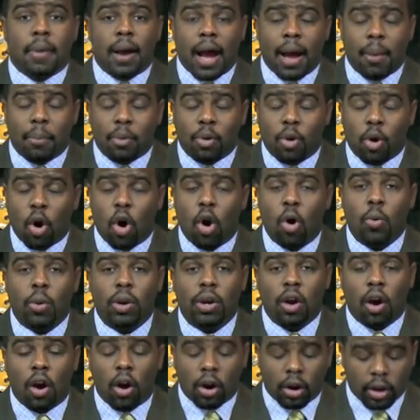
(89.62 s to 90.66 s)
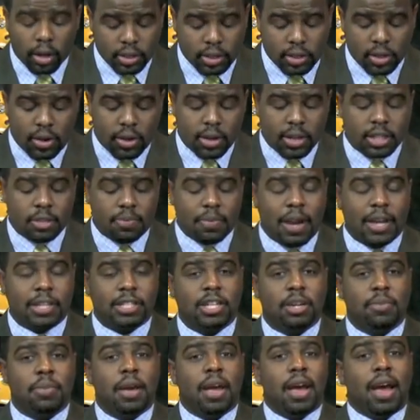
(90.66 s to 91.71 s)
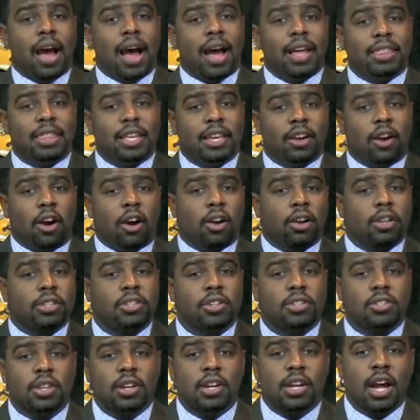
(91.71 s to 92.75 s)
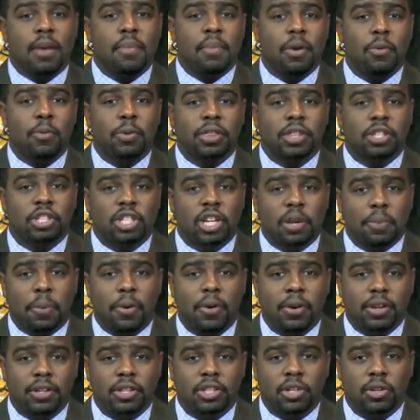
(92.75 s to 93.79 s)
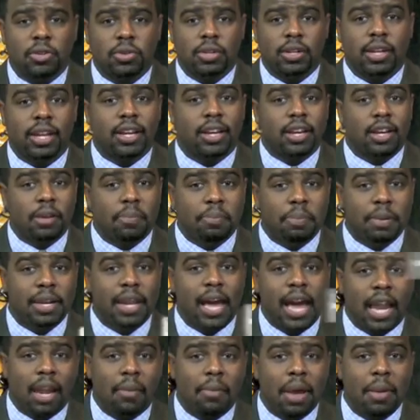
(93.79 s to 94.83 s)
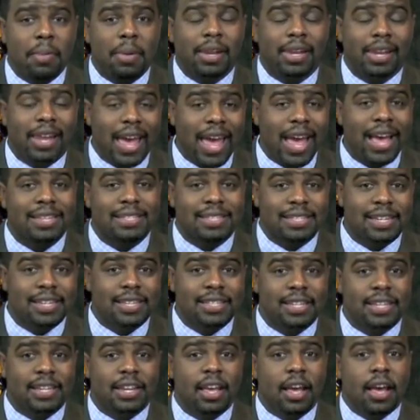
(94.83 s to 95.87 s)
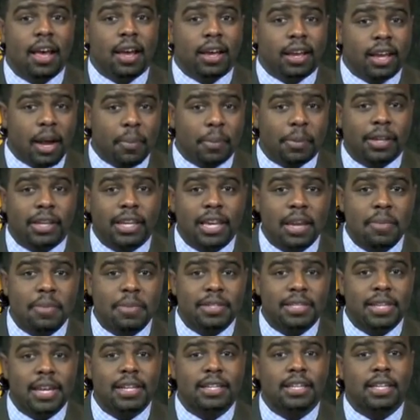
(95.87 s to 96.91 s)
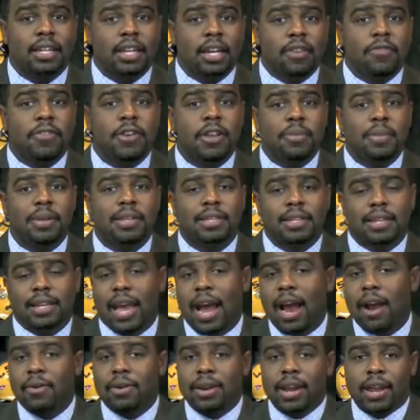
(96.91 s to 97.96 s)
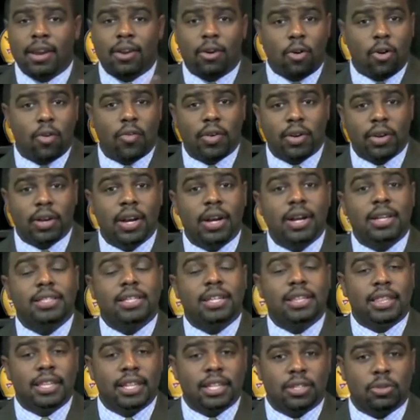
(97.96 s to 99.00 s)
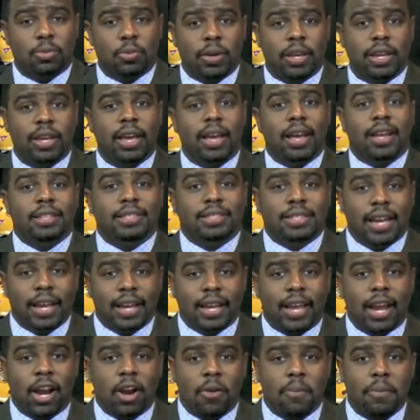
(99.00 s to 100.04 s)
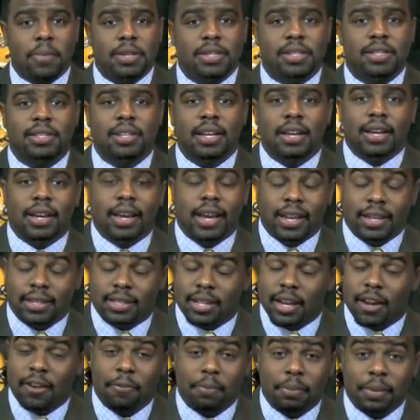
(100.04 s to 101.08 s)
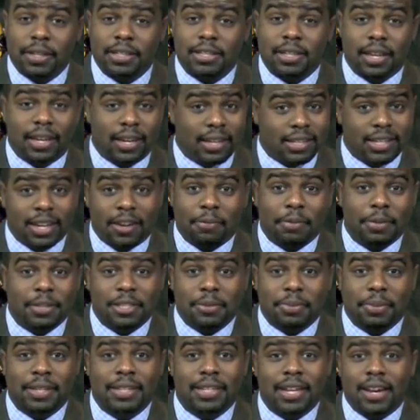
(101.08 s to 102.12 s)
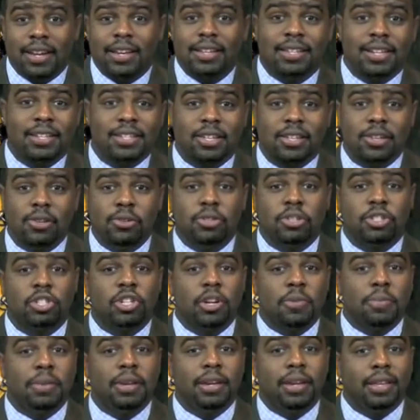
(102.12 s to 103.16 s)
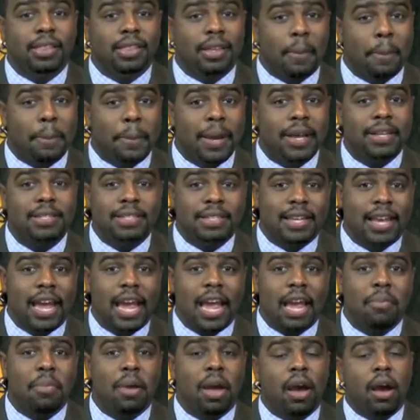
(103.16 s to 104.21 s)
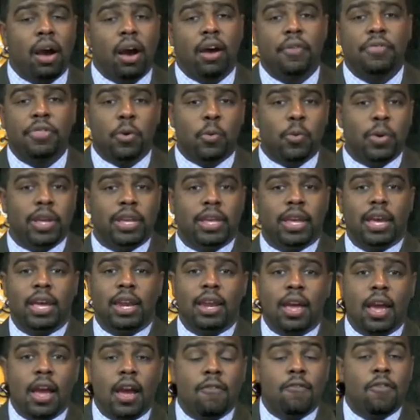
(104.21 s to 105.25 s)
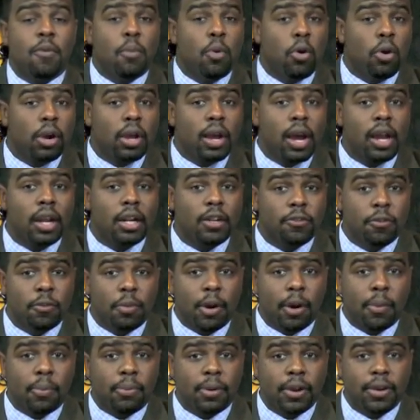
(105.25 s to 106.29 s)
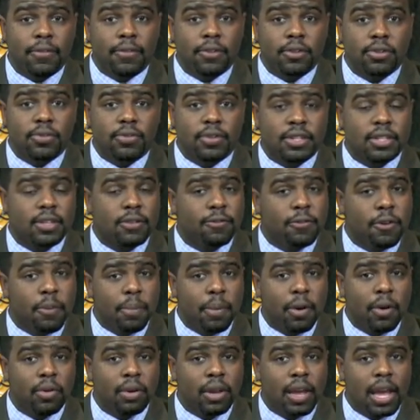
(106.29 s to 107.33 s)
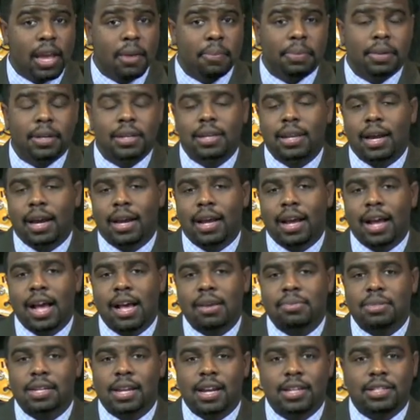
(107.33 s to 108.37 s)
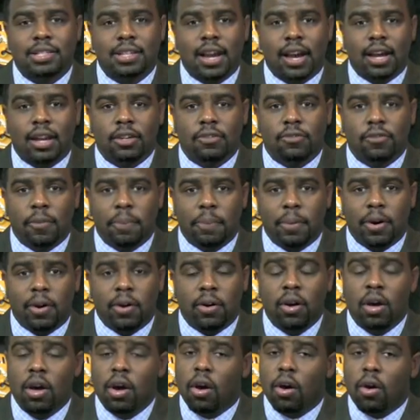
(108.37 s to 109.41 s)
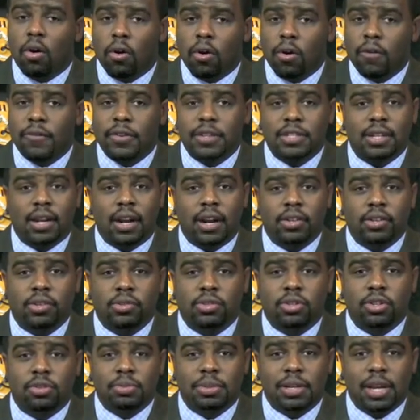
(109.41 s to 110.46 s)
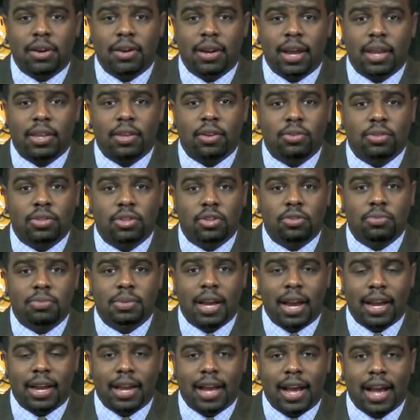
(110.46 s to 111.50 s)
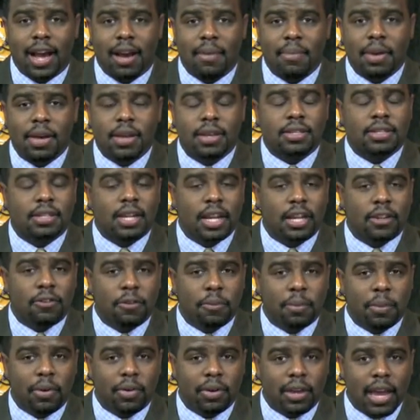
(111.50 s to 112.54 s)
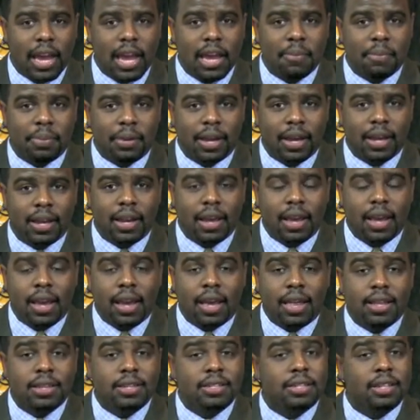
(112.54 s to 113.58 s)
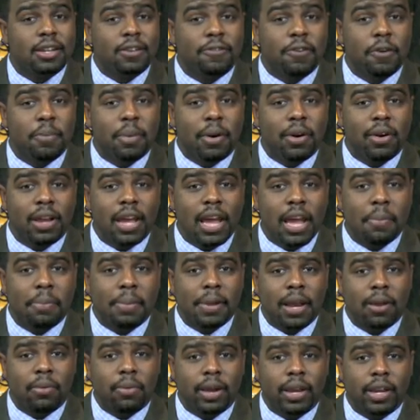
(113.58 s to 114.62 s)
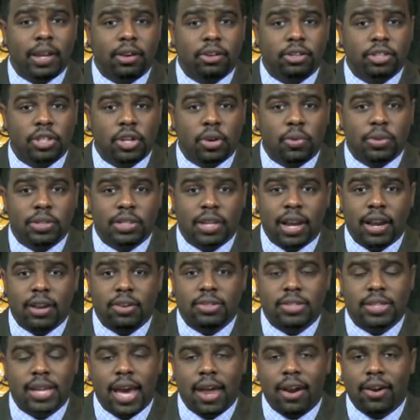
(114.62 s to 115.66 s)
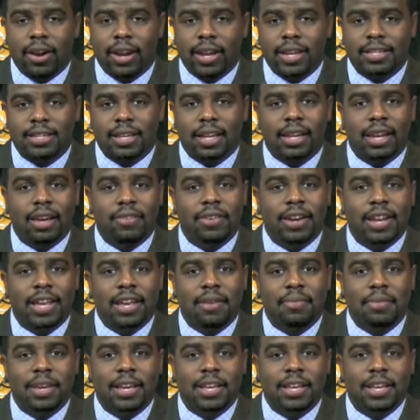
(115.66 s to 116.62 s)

I'm going with Arkansas in this matchup. I think Arkansas is going to come in with a chip on their shoulder. They could have beat Alabama last season. A couple of key mistakes. Look for them to carry that over to this week. Take care of business in tough place, in a tough place to play down in Tuscaloosa. Should be the best game of the weekend. For more college football previews, visit footballgameplan.com/collegefootball or visit our YouTube channel at youtube.com/footballgameplan. And listen to the Football Game Plan radio show, which airs Saturdays 11 a.m.